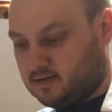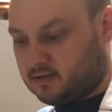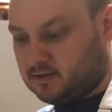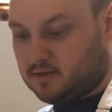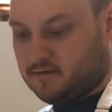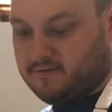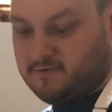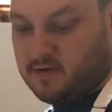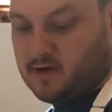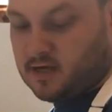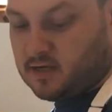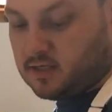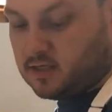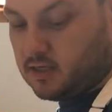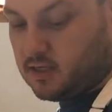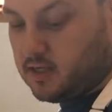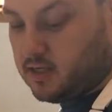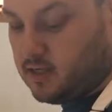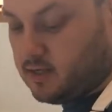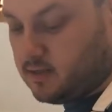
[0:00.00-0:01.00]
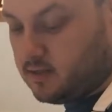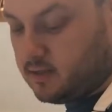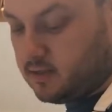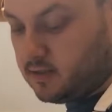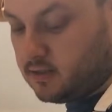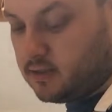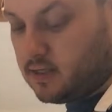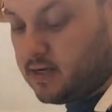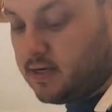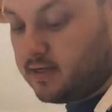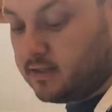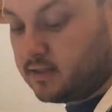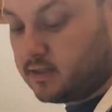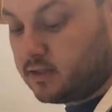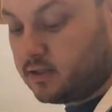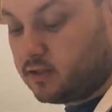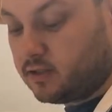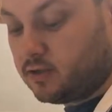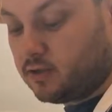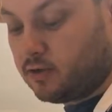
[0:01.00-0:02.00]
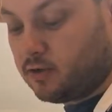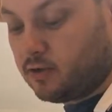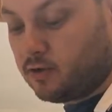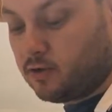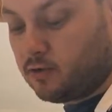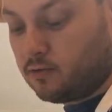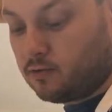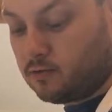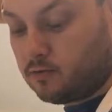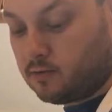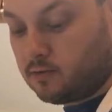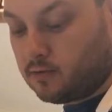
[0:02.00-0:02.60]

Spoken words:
So firstly, it says to